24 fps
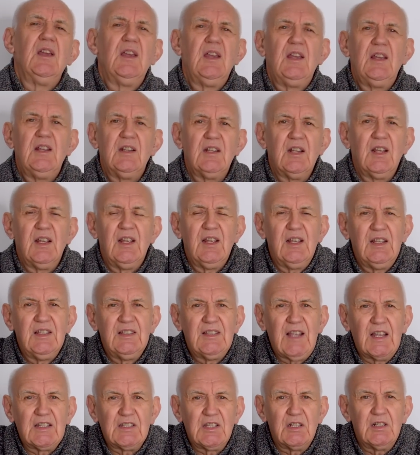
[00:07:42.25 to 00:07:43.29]
it
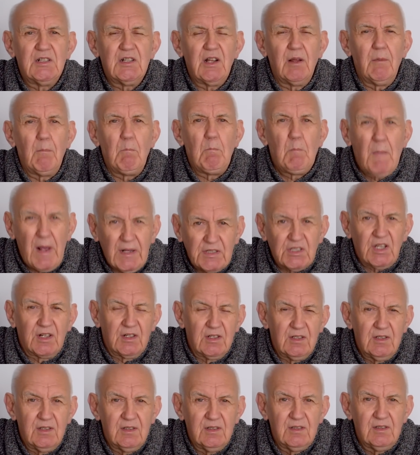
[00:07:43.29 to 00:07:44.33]
doesn't matter.
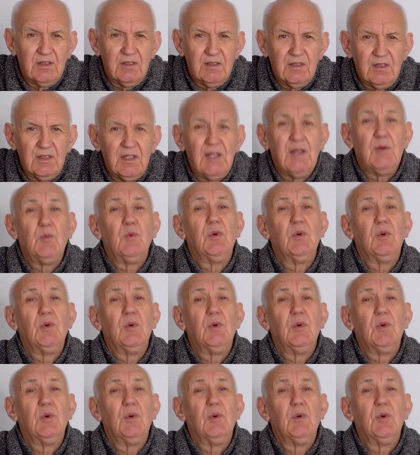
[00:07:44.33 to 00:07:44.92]
It